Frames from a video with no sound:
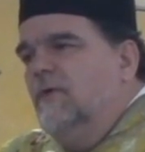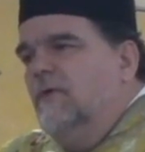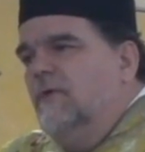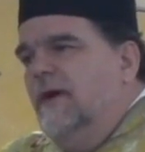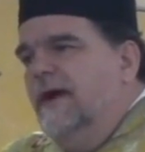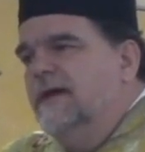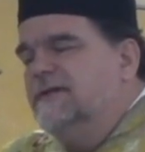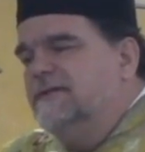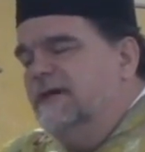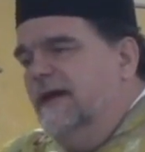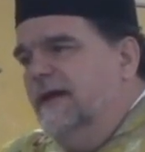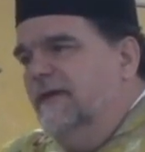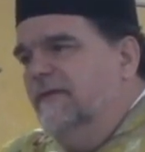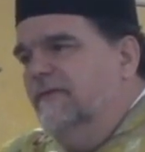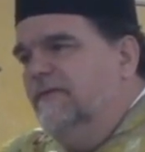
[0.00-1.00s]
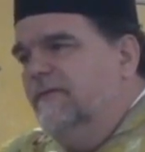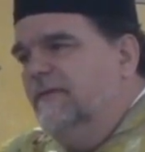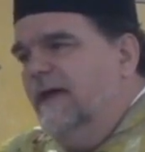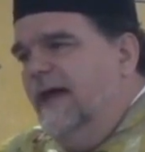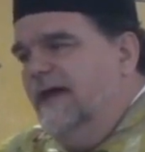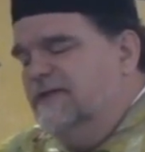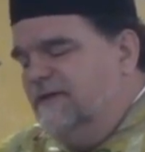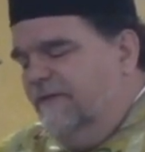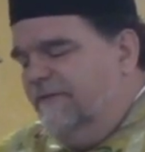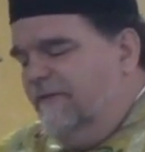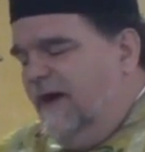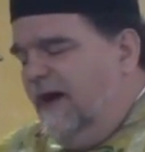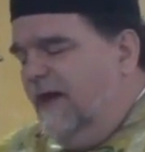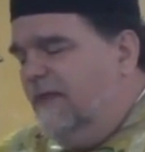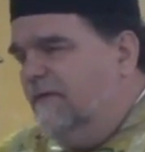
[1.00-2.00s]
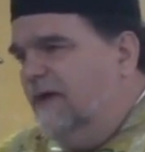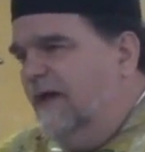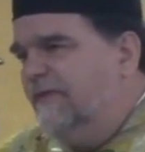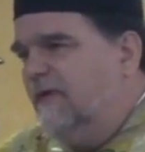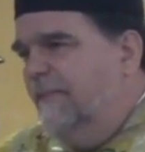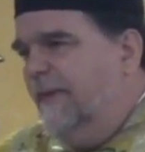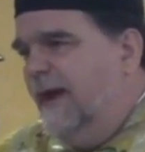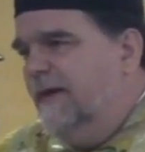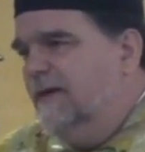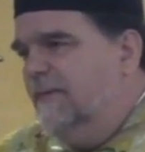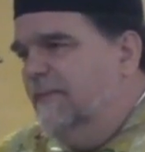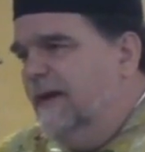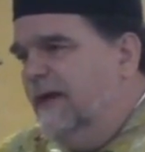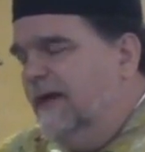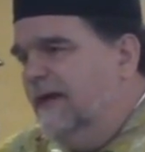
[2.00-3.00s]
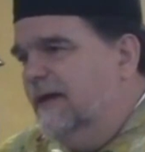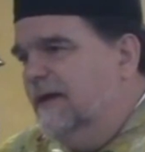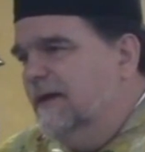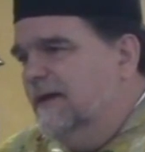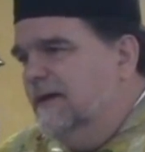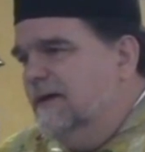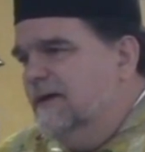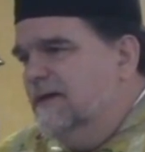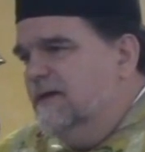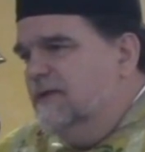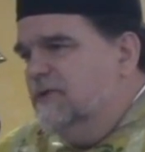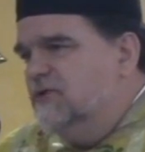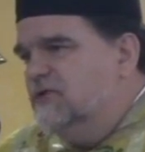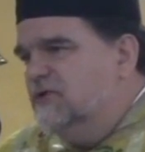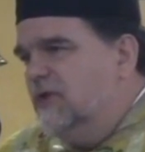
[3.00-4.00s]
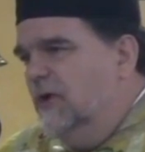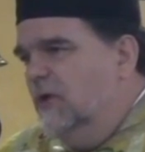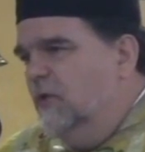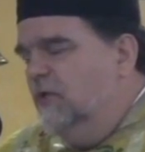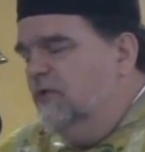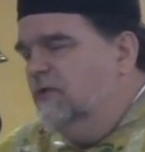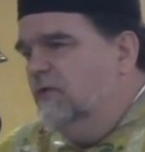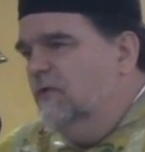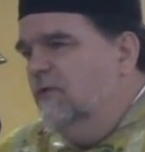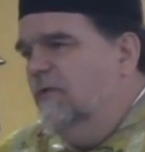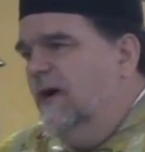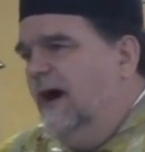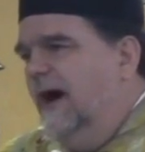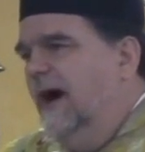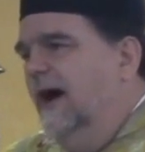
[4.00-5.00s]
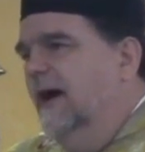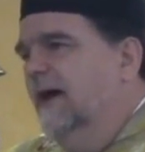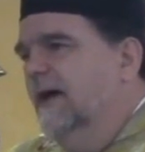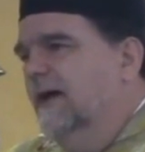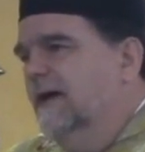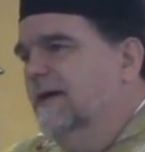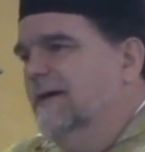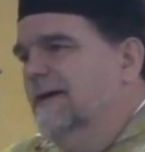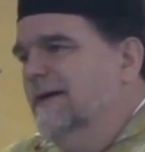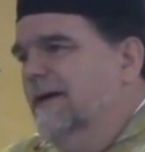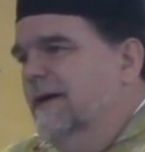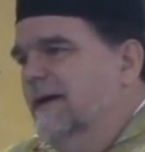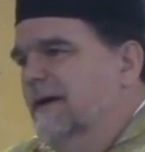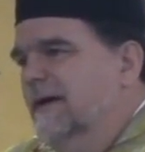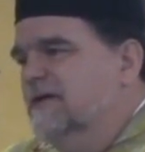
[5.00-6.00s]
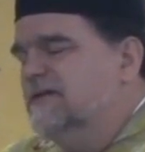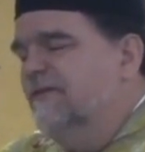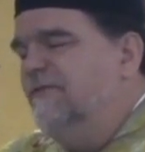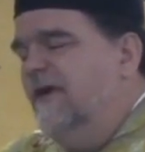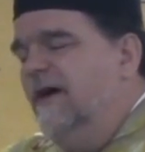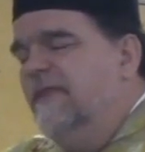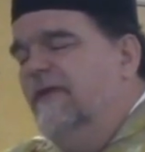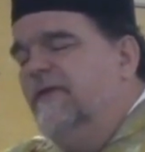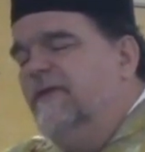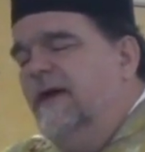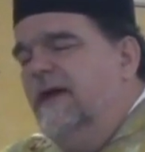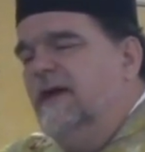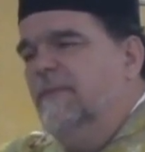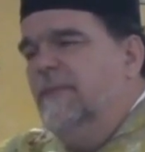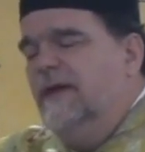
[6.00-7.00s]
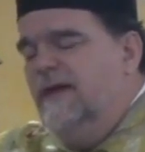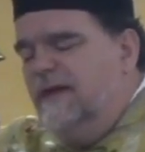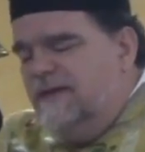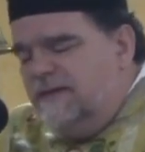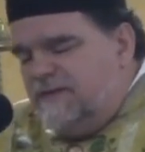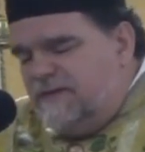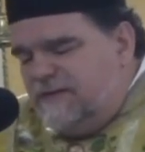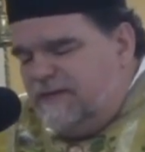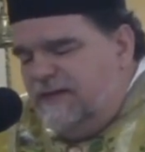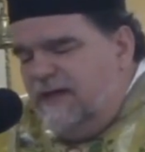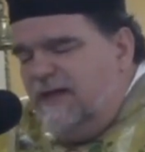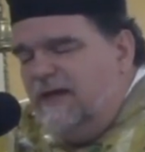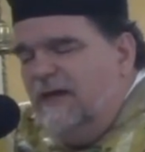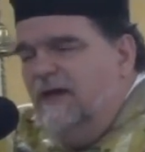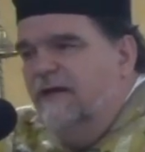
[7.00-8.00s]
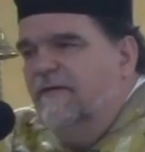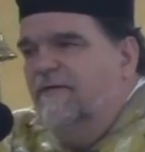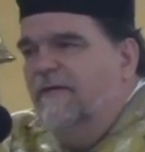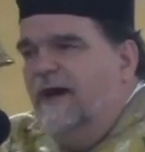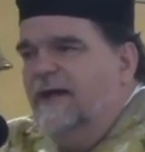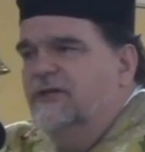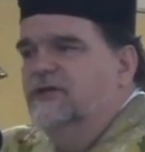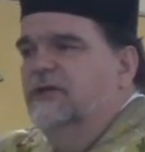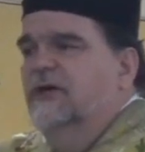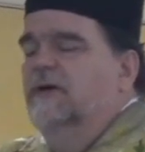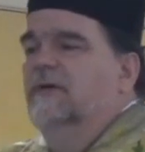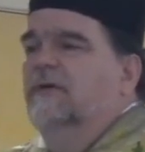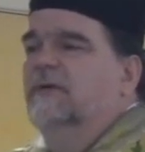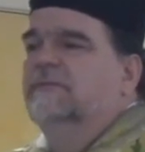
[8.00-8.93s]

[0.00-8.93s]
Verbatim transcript: Christ says, as the Father hath commanded me, so do I. As the Father hath commanded me, sic facio.